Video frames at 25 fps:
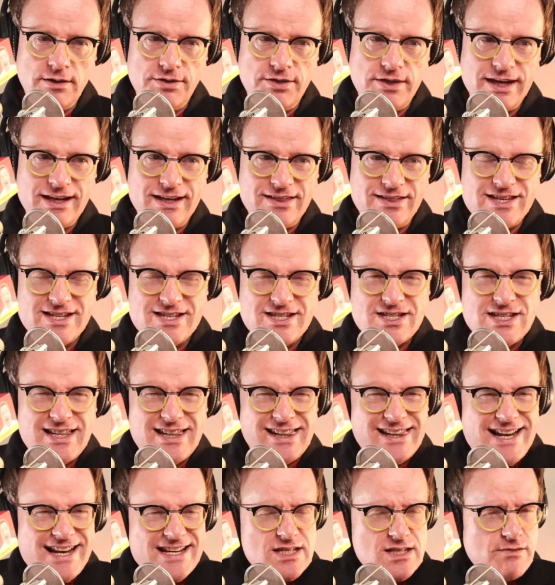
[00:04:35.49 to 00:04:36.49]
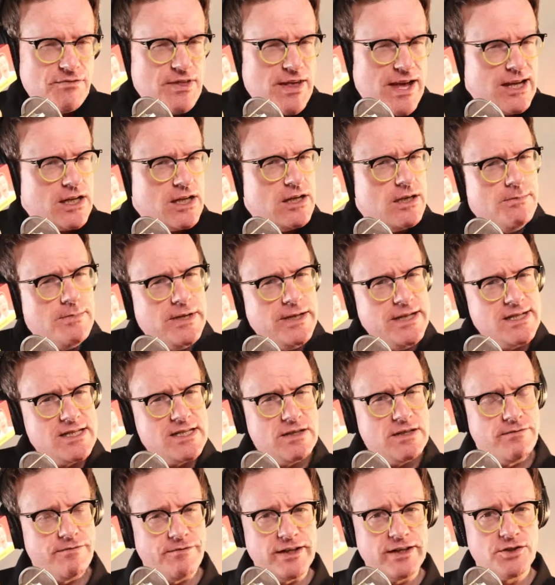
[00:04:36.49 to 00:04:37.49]
There's less of that
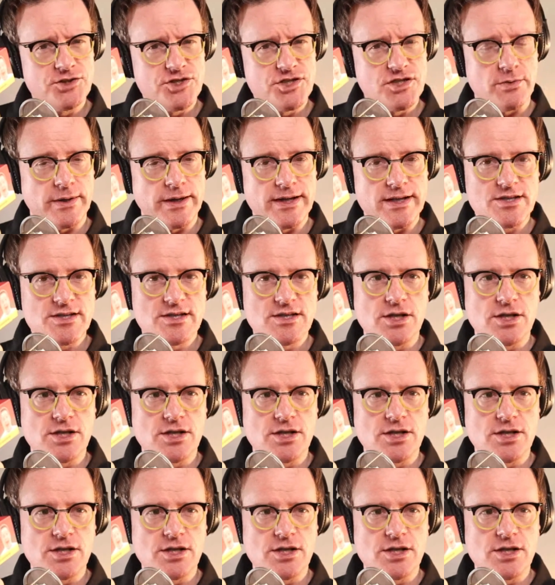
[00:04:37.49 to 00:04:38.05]
community feel to it.